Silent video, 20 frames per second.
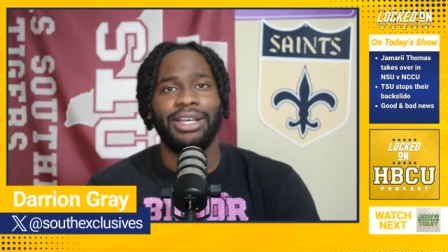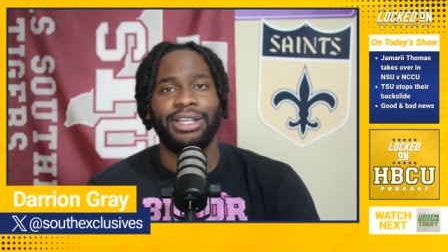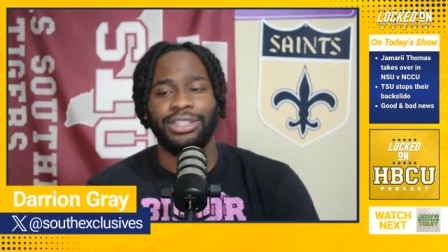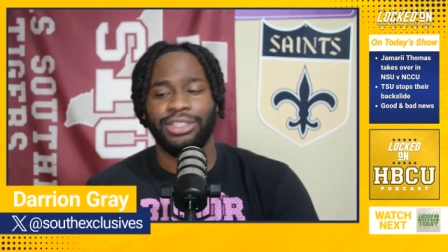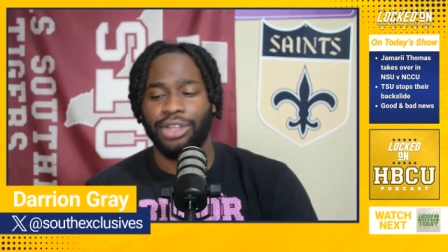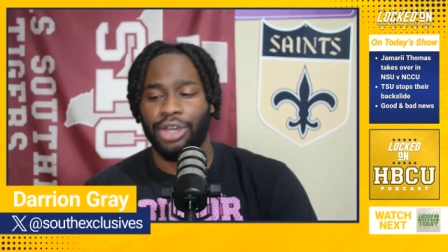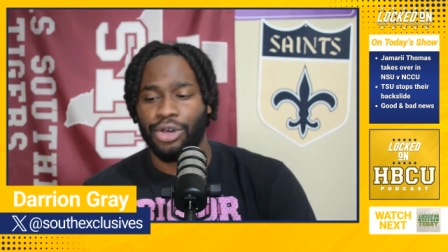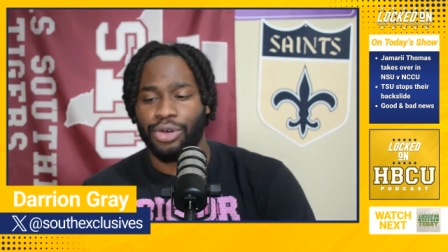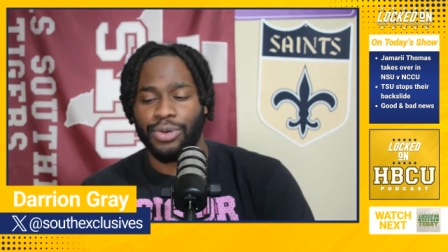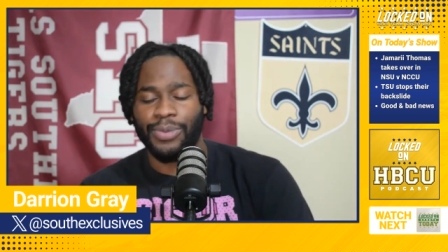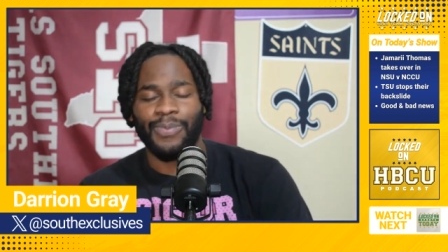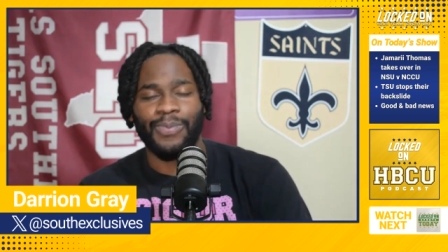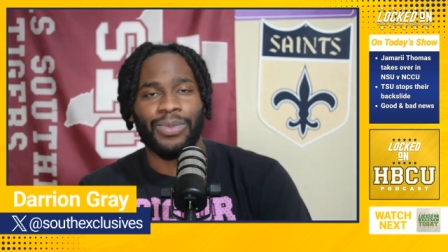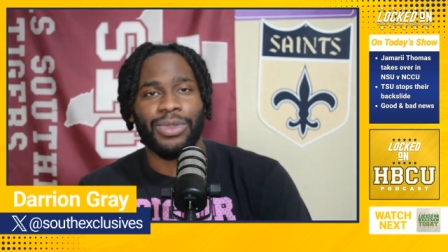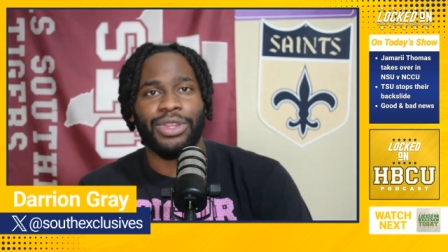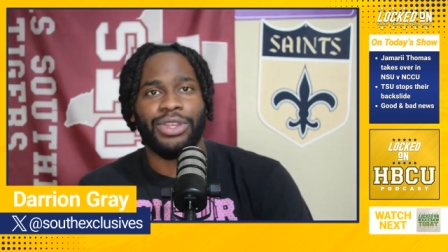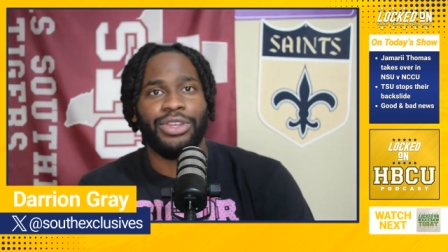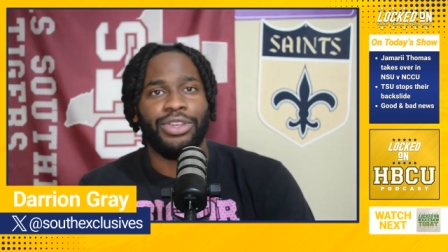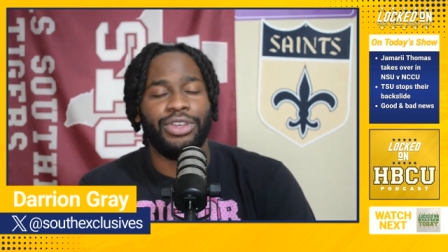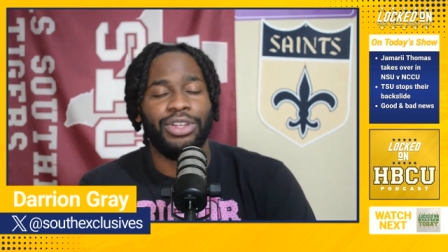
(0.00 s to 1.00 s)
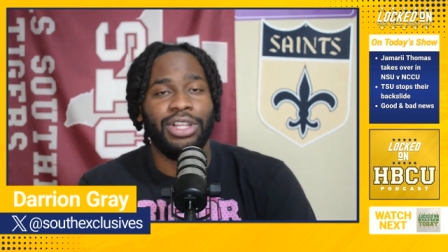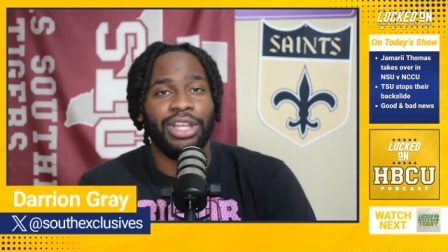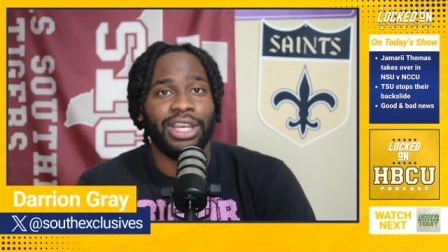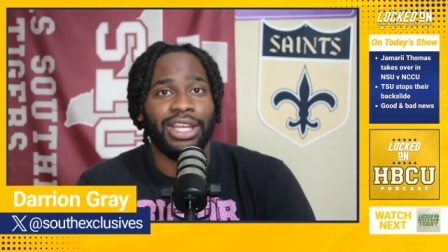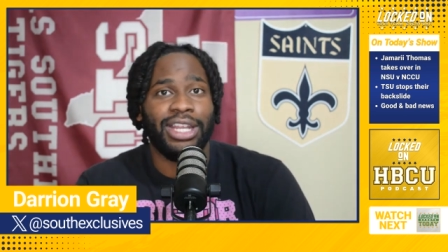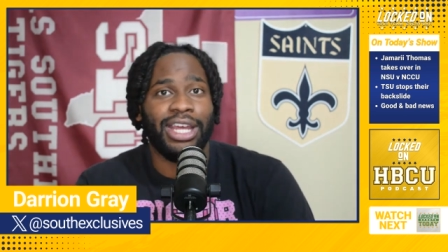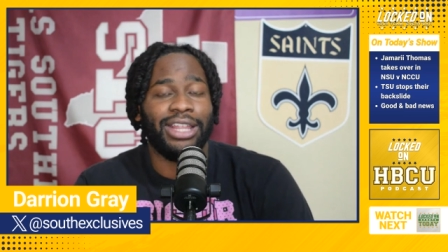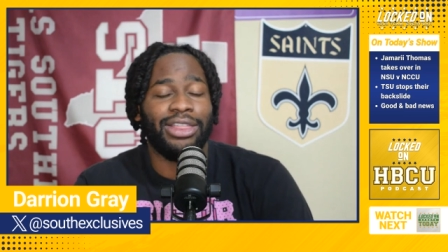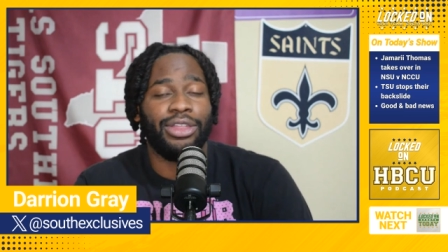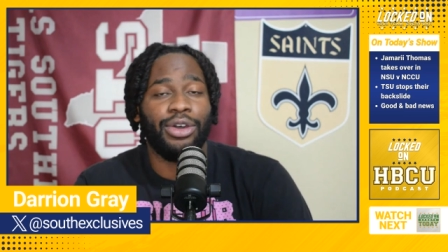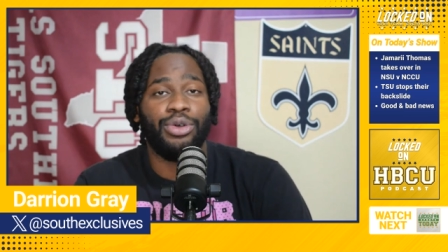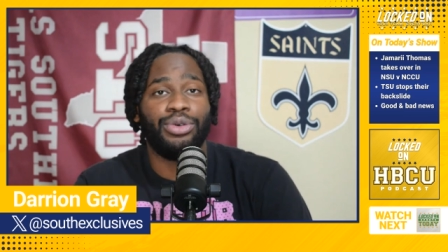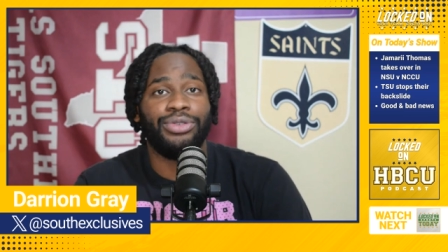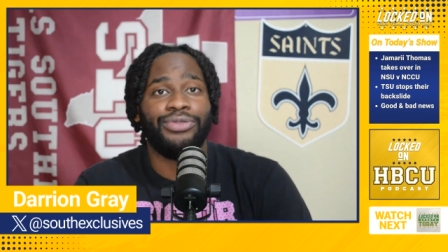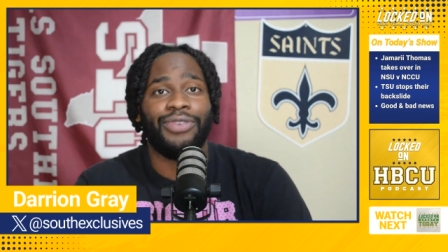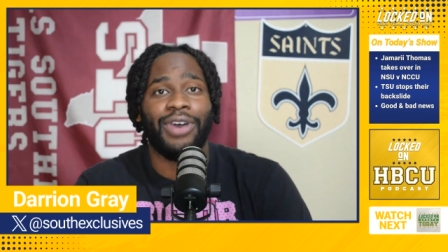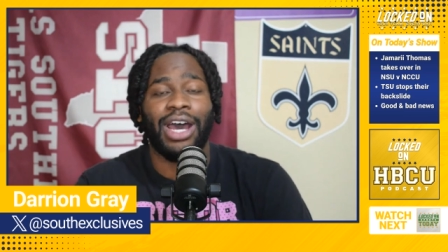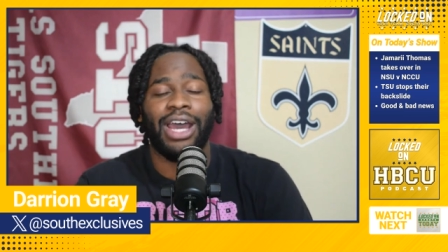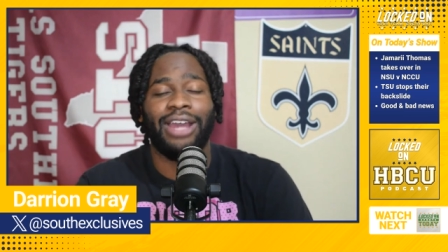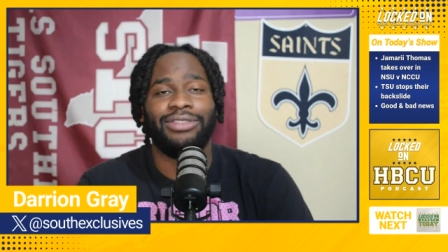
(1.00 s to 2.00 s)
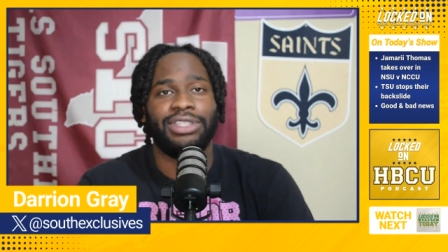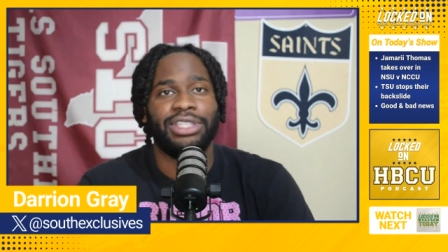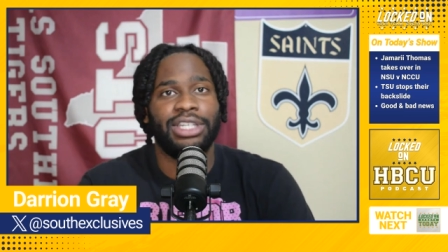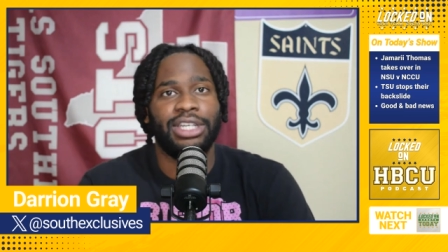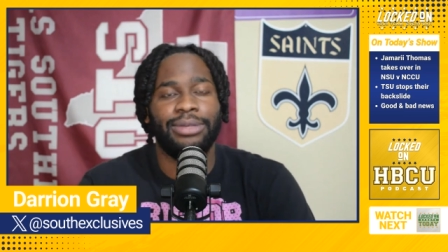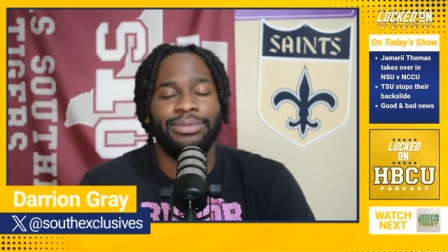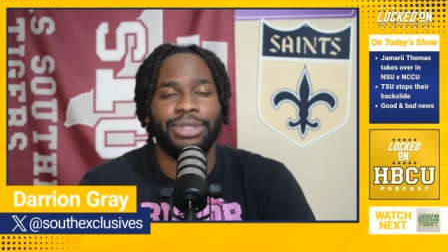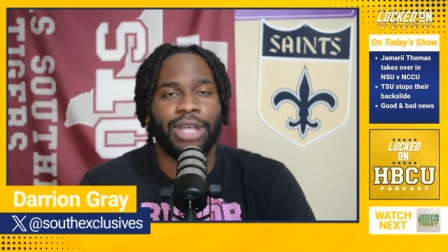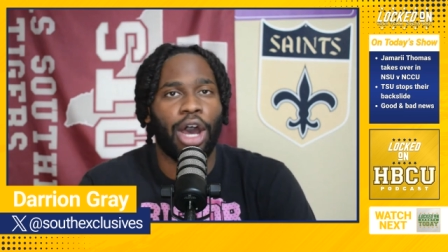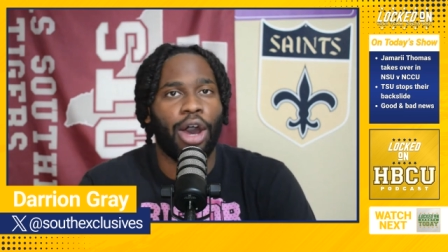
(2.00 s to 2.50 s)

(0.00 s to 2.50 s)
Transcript: So you're looking at those 5 teams.